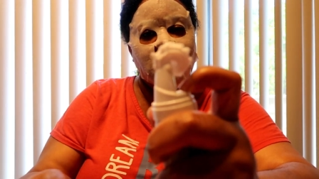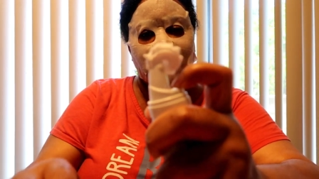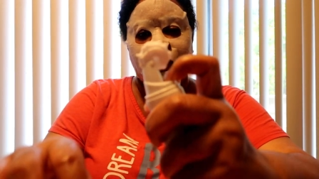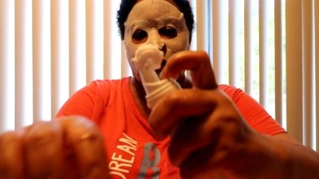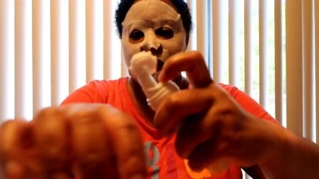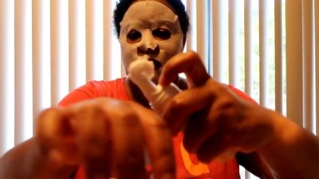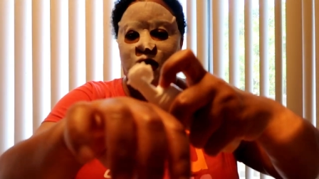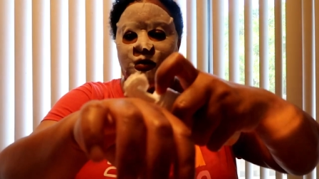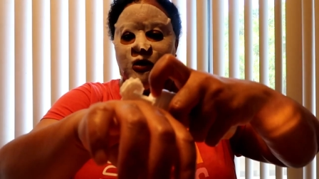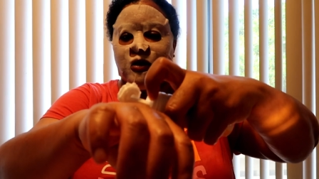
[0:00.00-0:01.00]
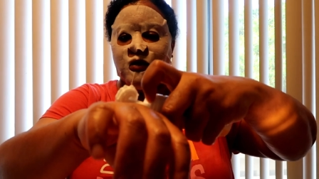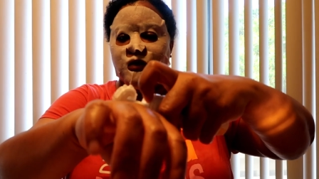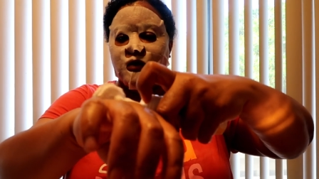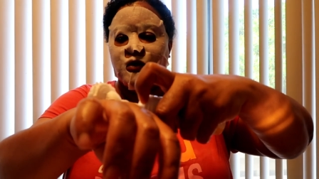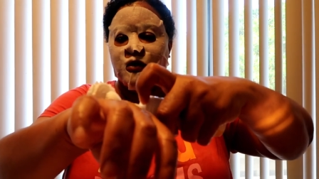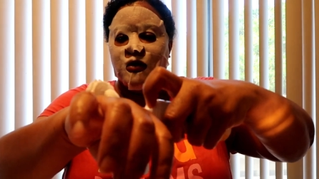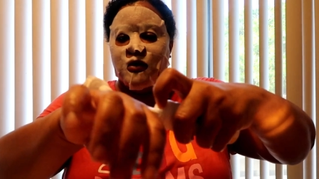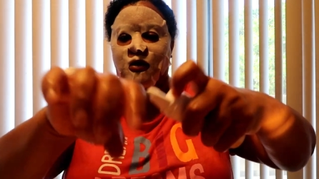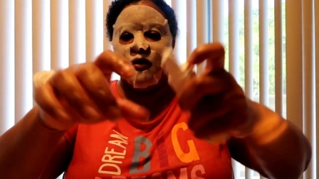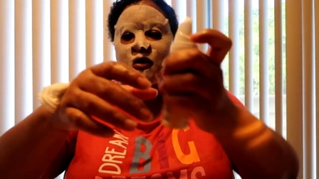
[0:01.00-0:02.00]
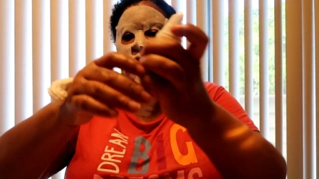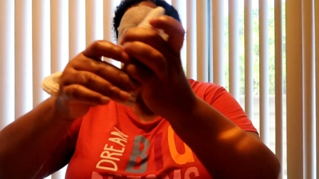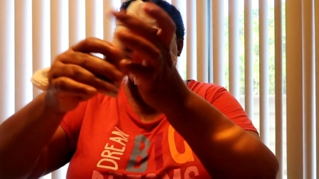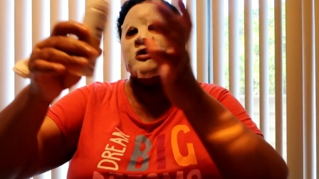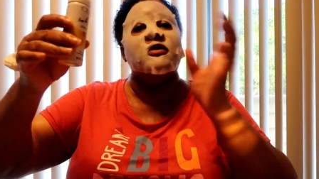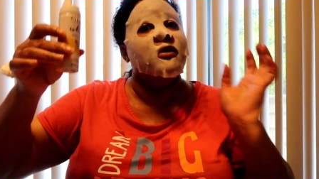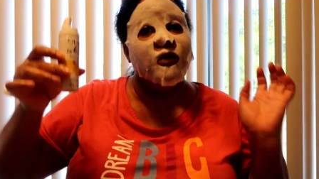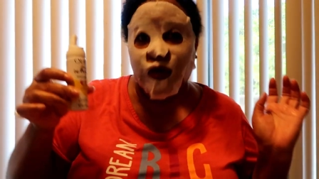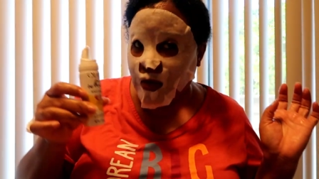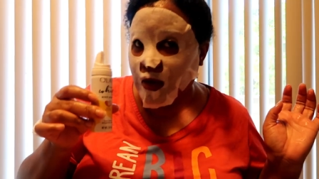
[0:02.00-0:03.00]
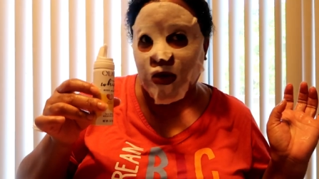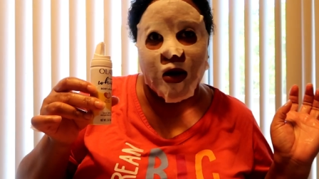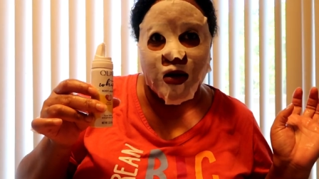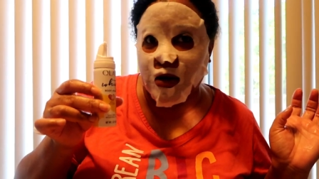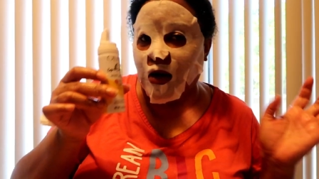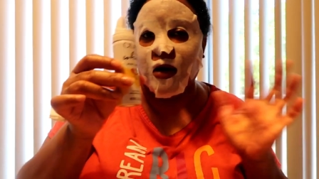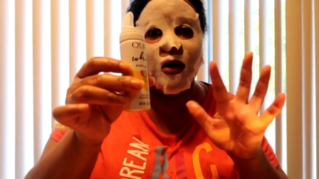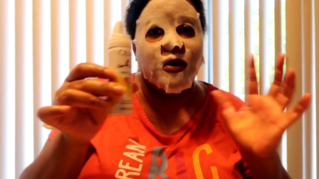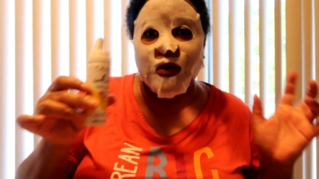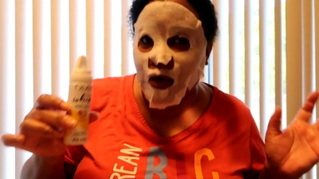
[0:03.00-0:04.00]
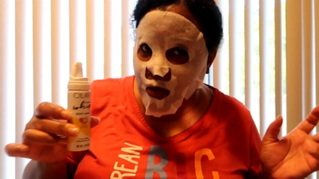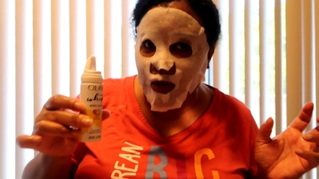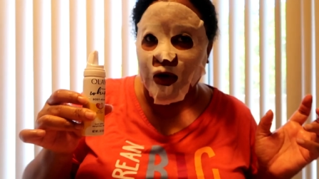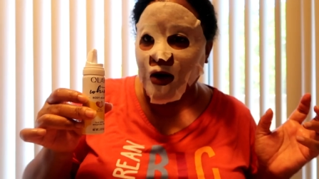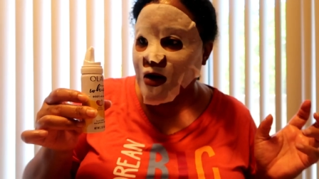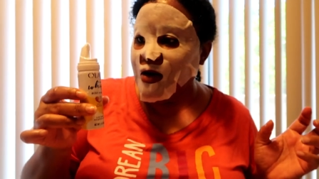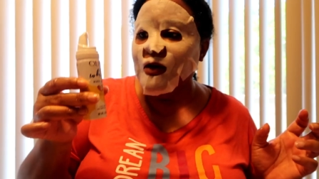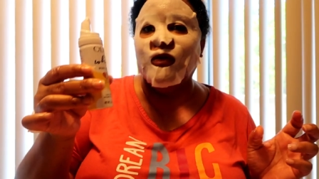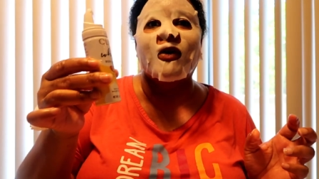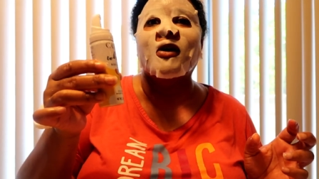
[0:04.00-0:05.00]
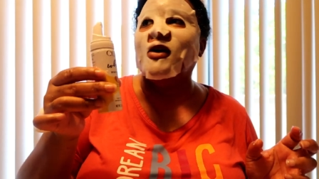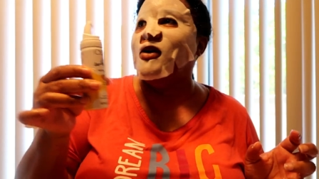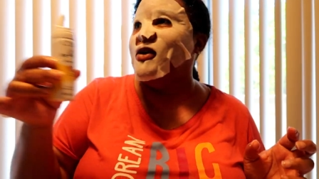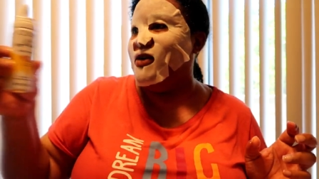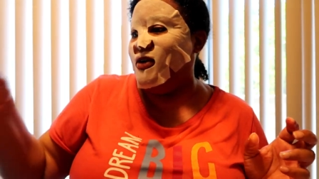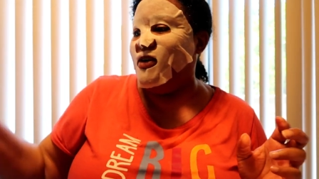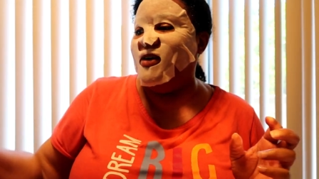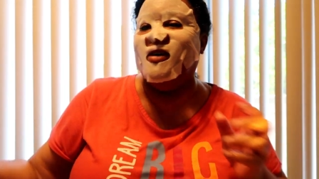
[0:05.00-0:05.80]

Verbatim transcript: You see how that's coming on? Okay, the rest of this is for my bath, y'all. I can't do no more for y'all.